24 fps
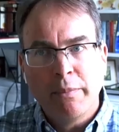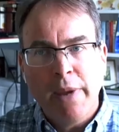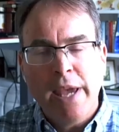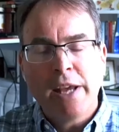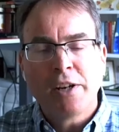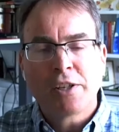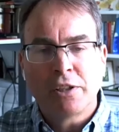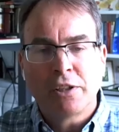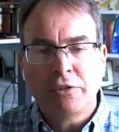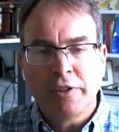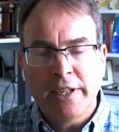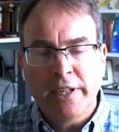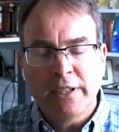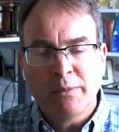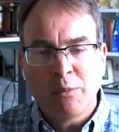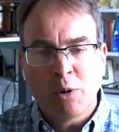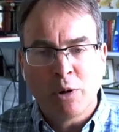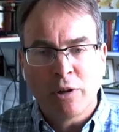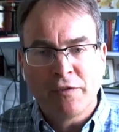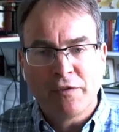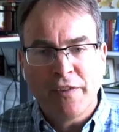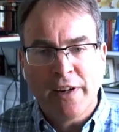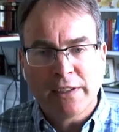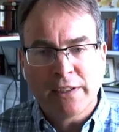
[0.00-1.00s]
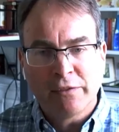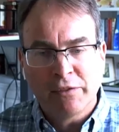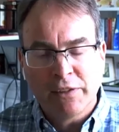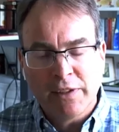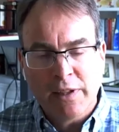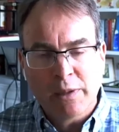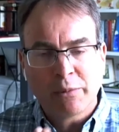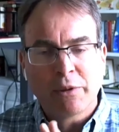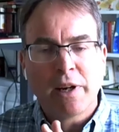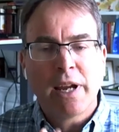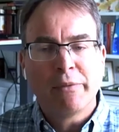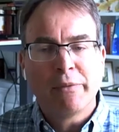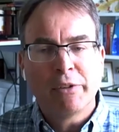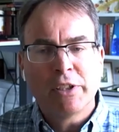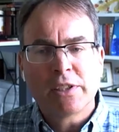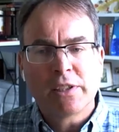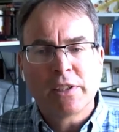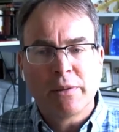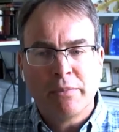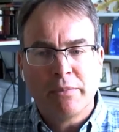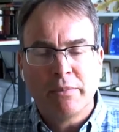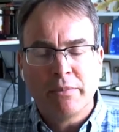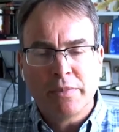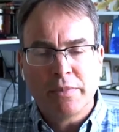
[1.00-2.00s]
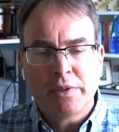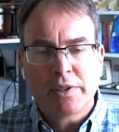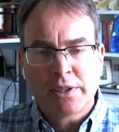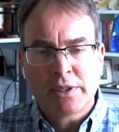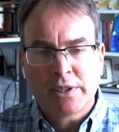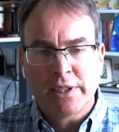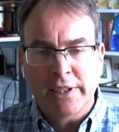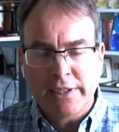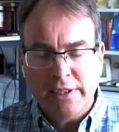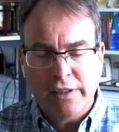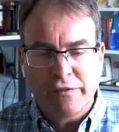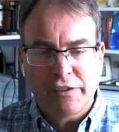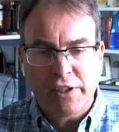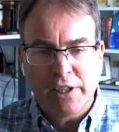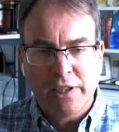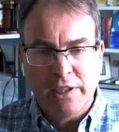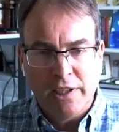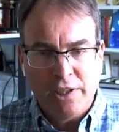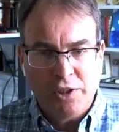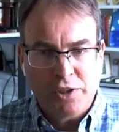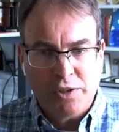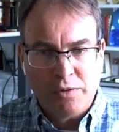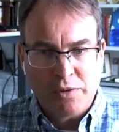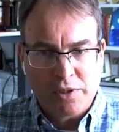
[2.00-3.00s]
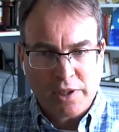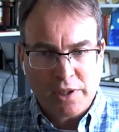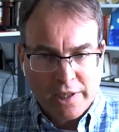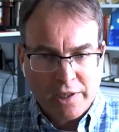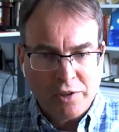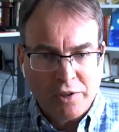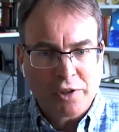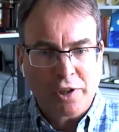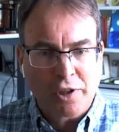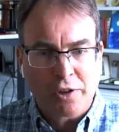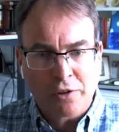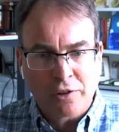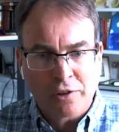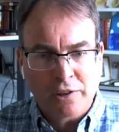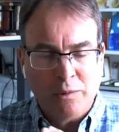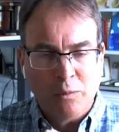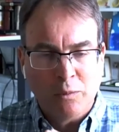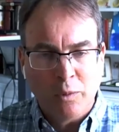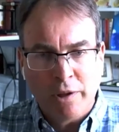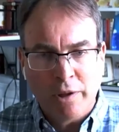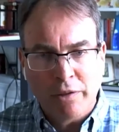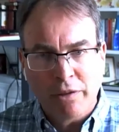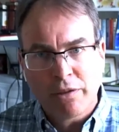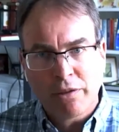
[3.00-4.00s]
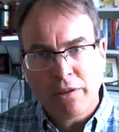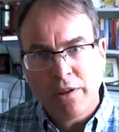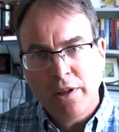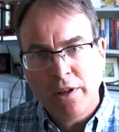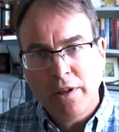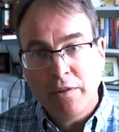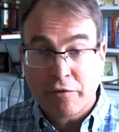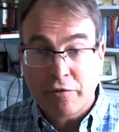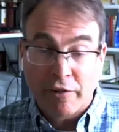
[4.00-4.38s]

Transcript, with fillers: manage their data more effectively. They were having some significant issues internally with,